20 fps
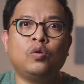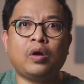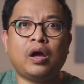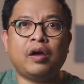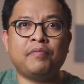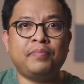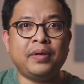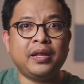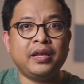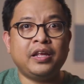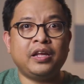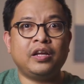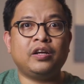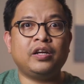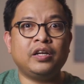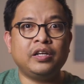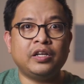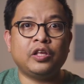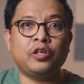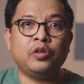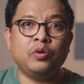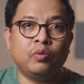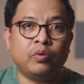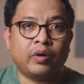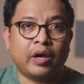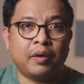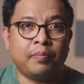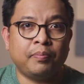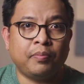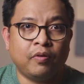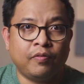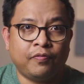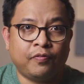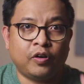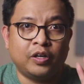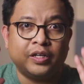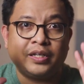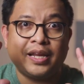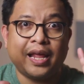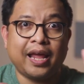I've been here in the UK po
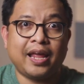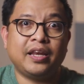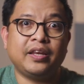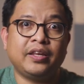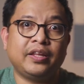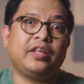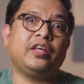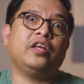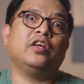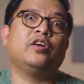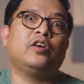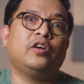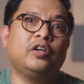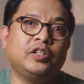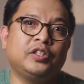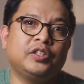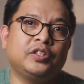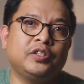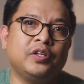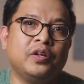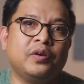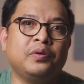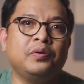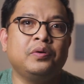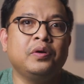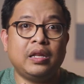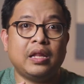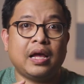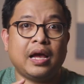for 10 years, no?